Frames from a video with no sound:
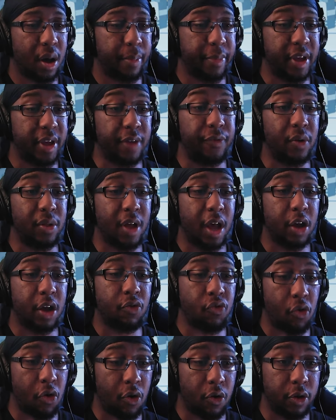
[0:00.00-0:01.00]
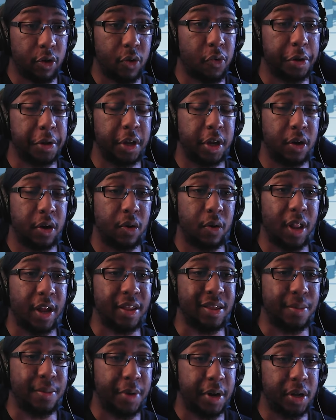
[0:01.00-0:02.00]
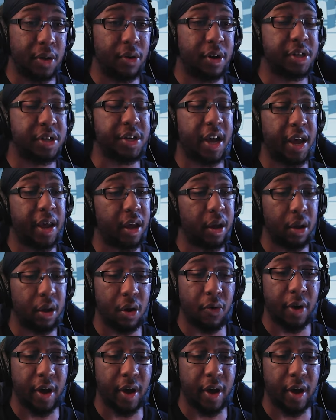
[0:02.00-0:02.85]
If you like roll, you want, like limited units, hey, go